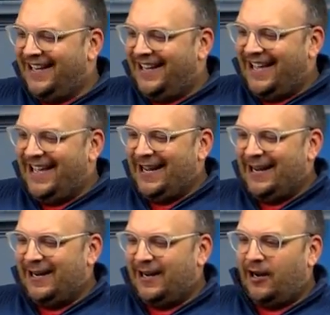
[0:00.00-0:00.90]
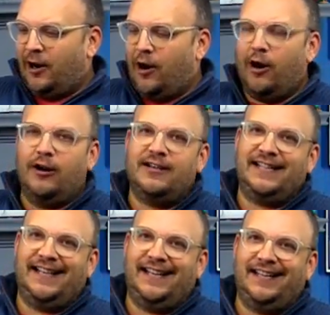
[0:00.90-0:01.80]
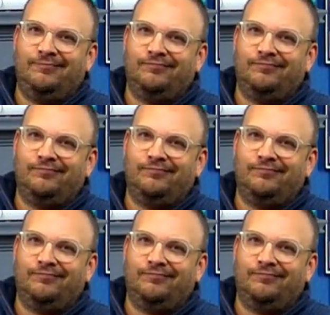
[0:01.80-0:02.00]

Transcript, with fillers: Hey, RD,